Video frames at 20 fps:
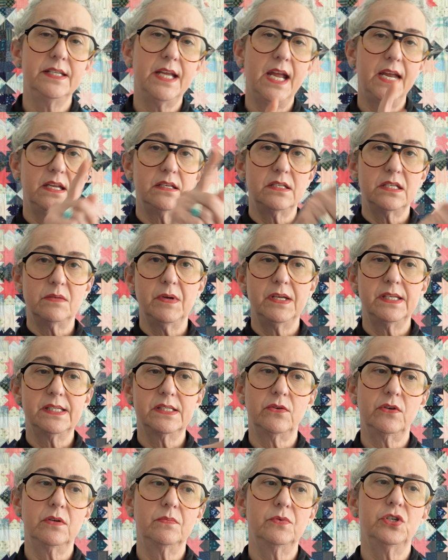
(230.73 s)
take it to my
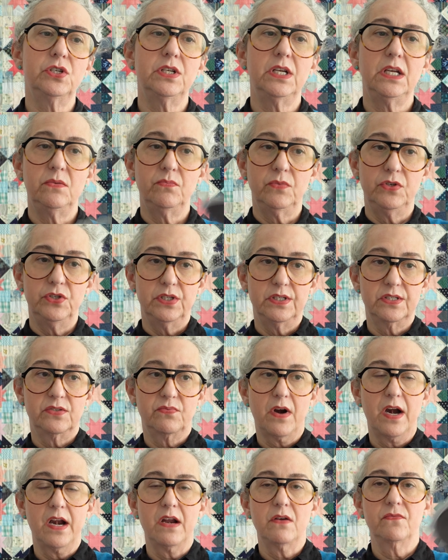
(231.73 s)
sewing machine, which is
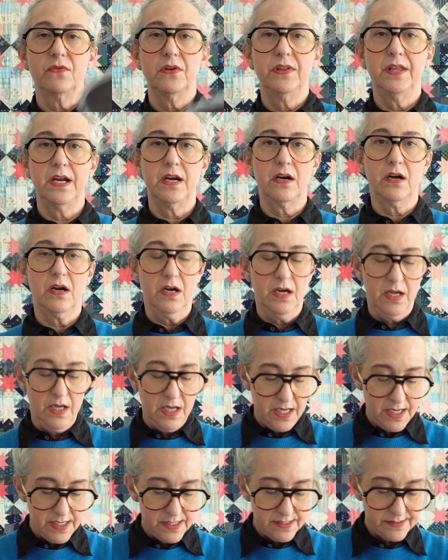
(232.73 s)
right over there.
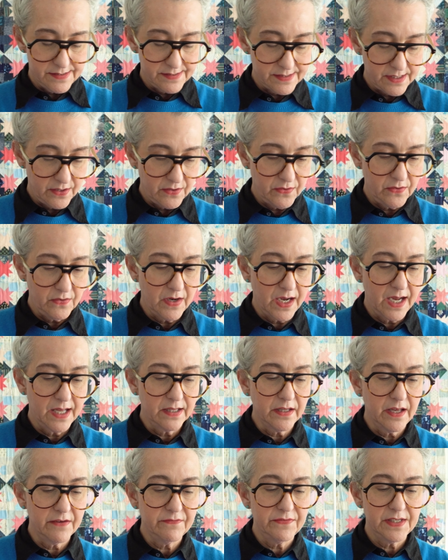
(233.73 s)
So I
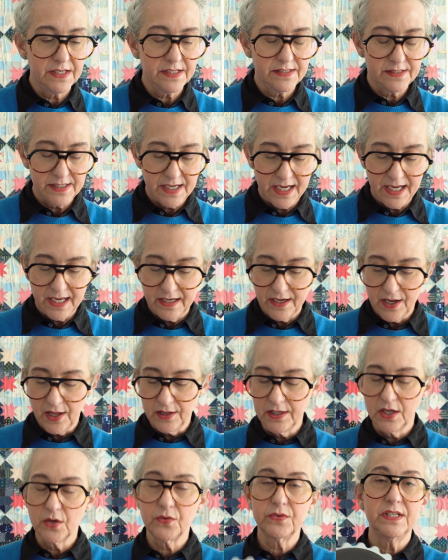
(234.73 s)
love this. And a
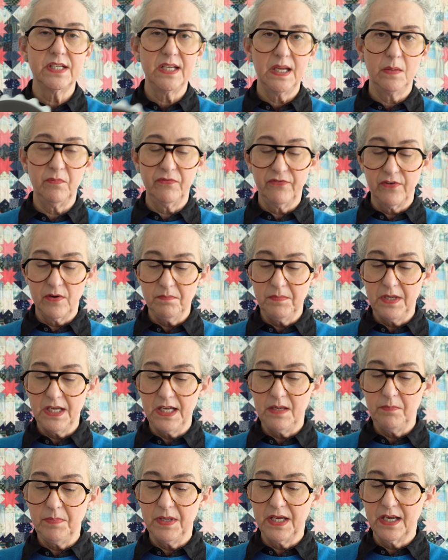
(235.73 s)
little tip from
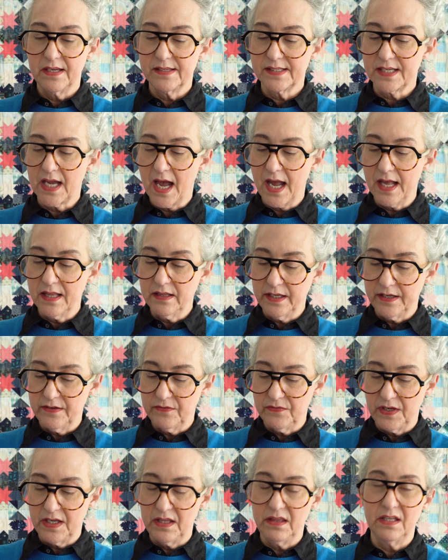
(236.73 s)
me, because I
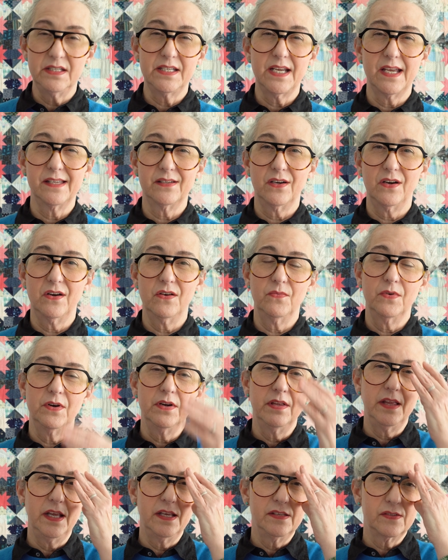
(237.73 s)
live in the desert where
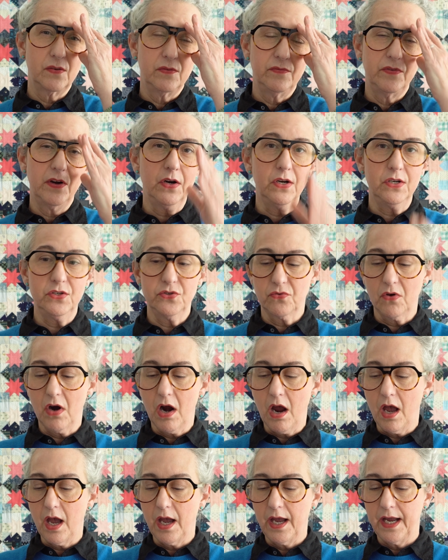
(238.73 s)
things are very
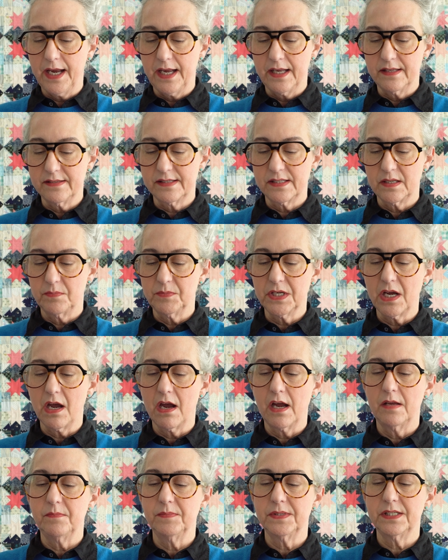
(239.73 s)
dry and
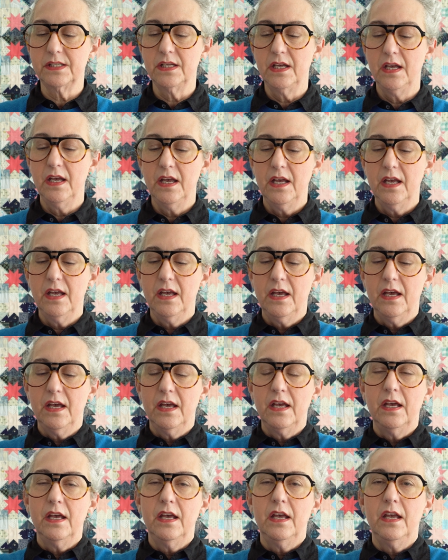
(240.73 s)
sometimes
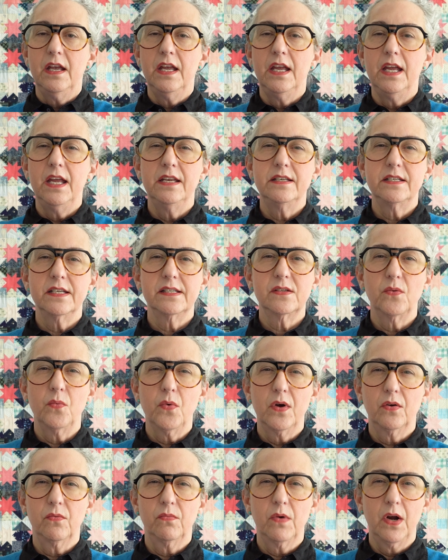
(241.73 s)
it doesn't
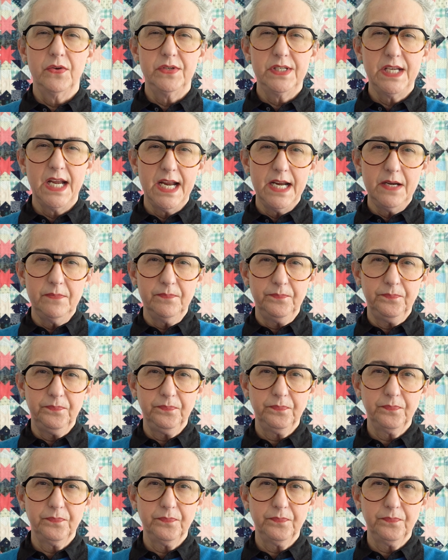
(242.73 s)
want to rotate